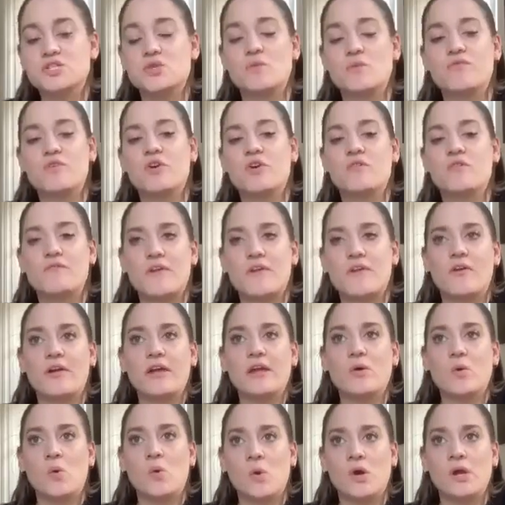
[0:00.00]
So if you're a
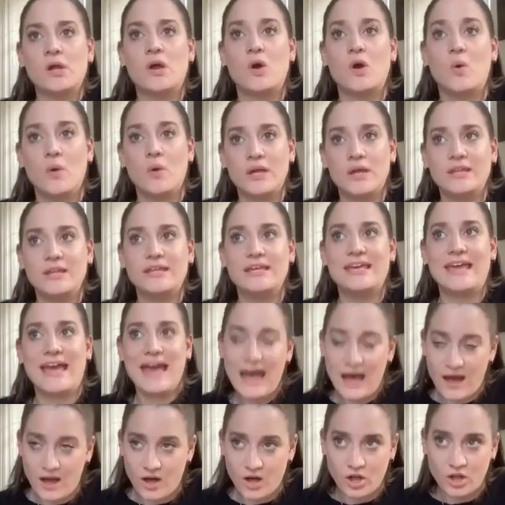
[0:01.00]
very oily
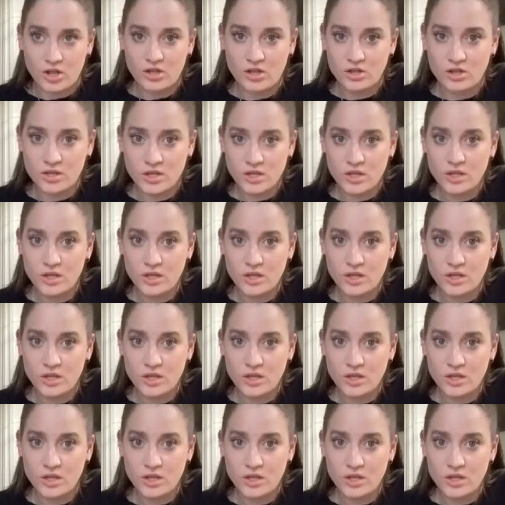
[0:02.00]
gal,